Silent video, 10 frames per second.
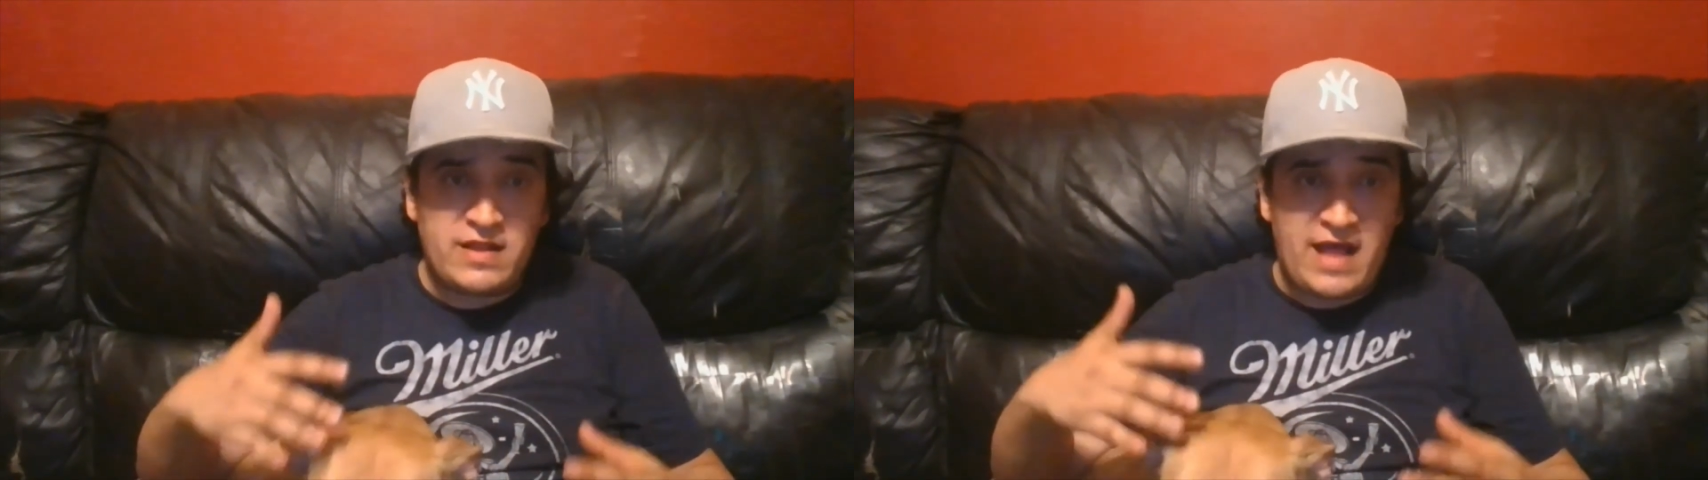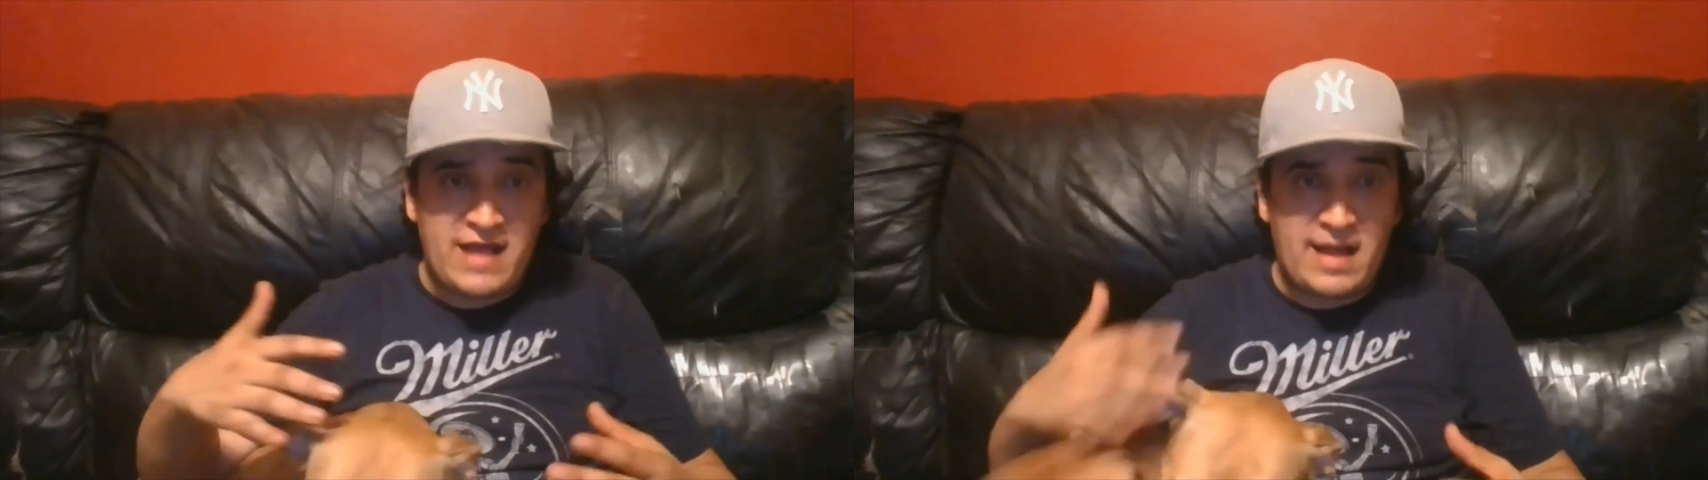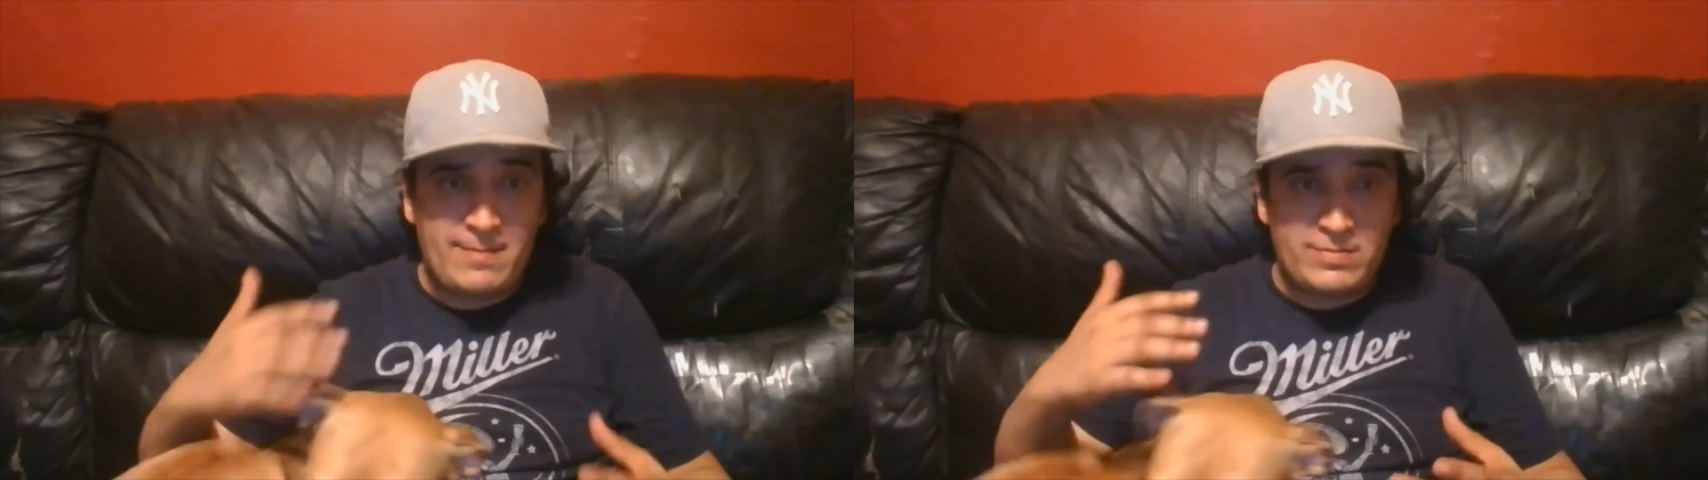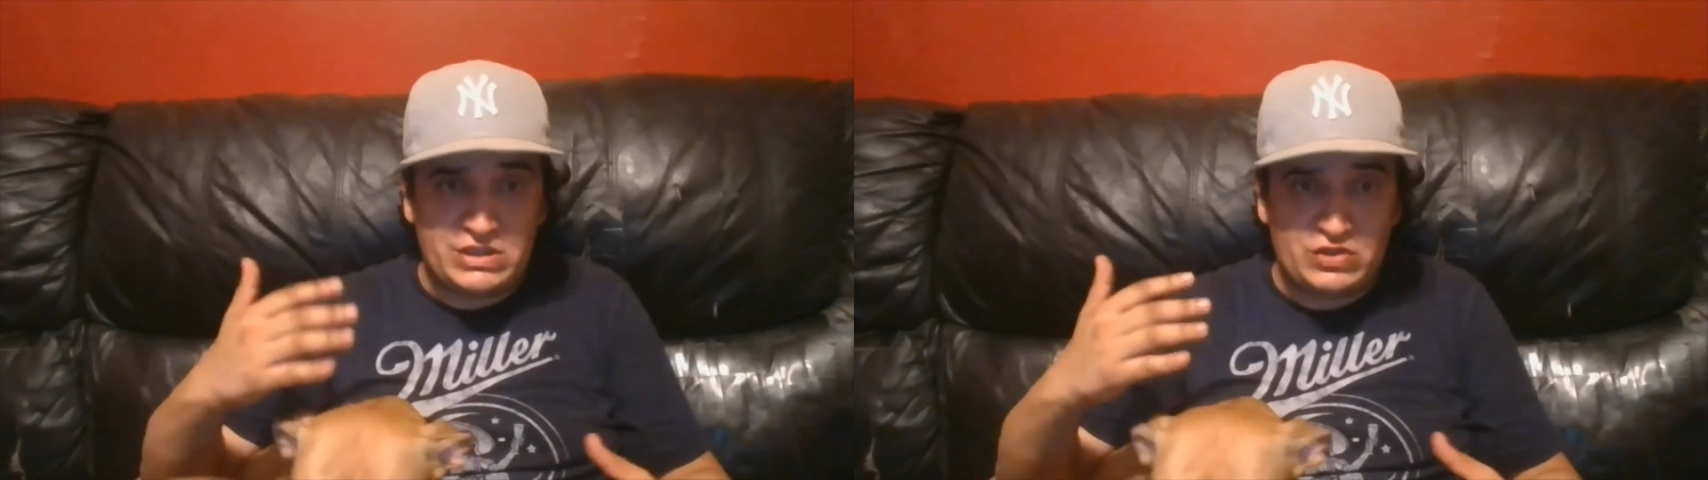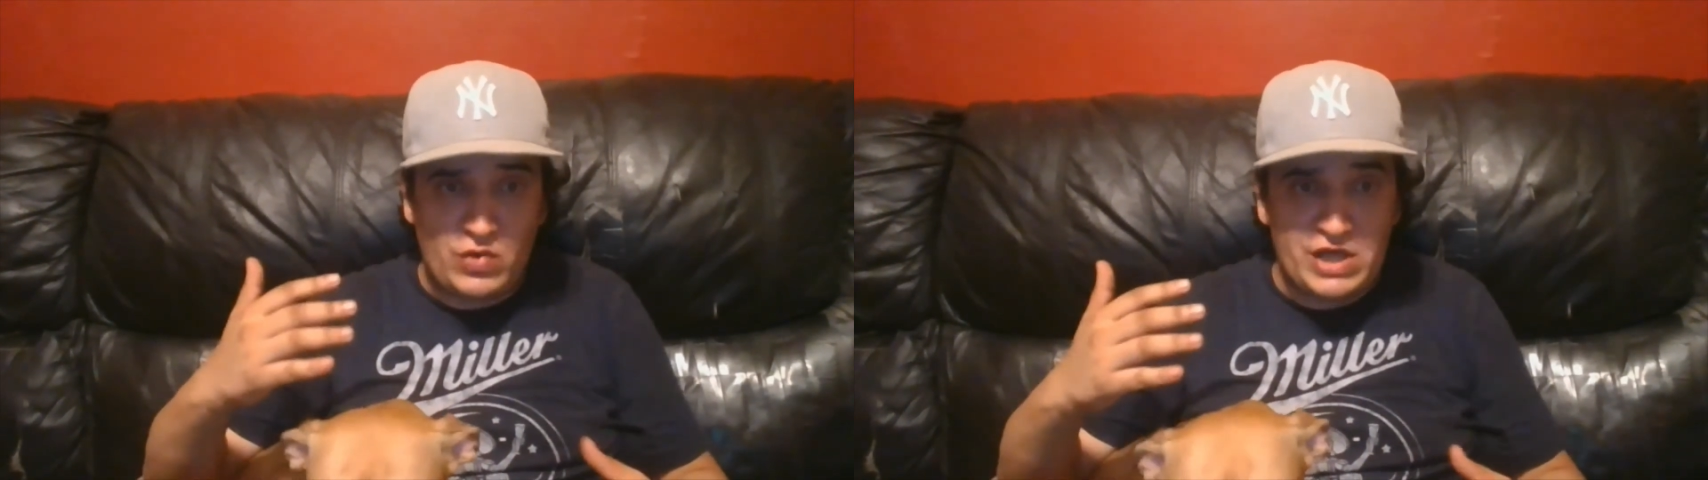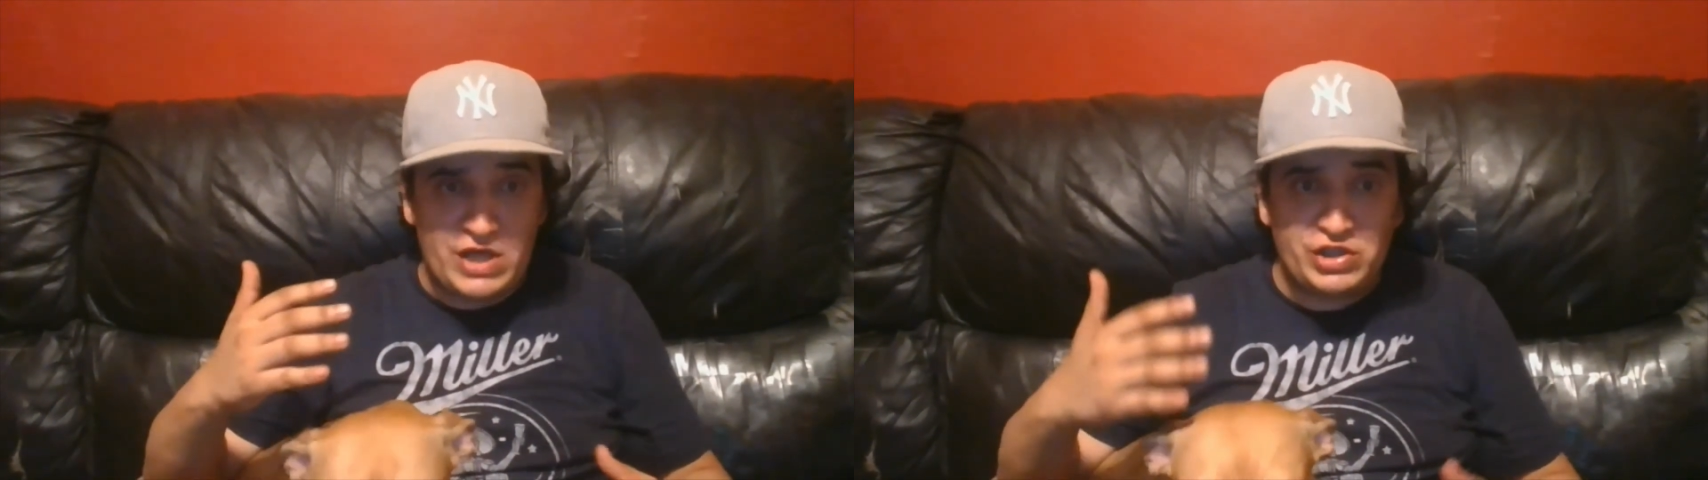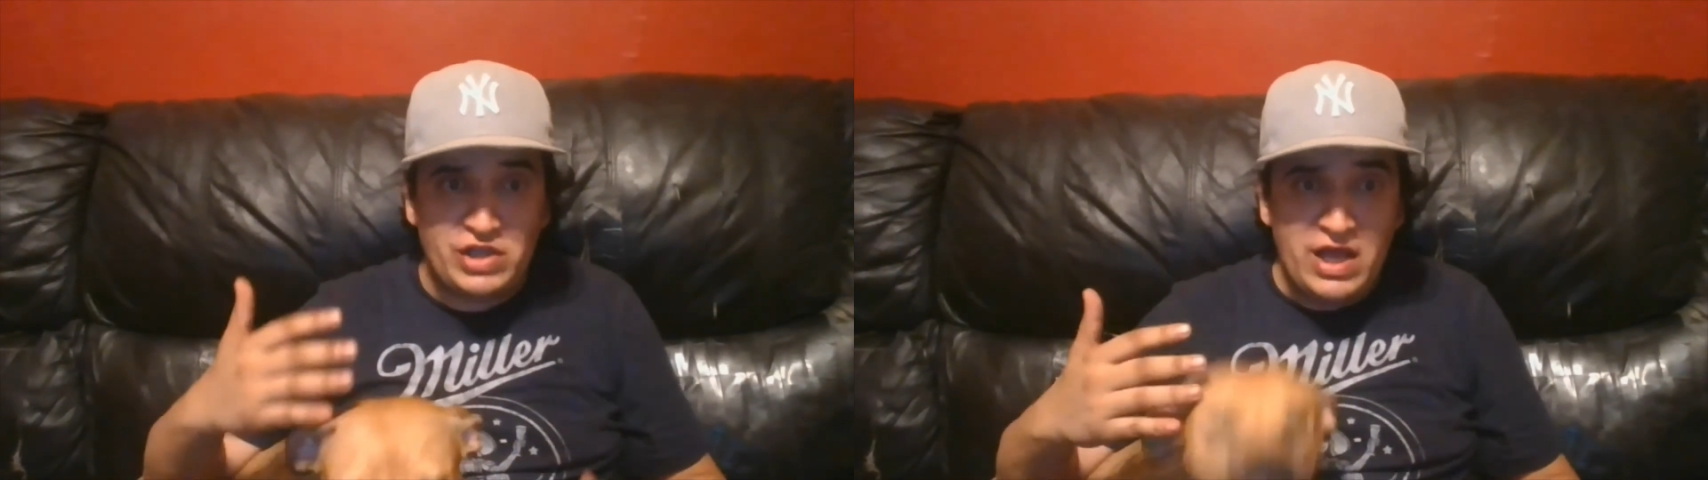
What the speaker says: that type of situation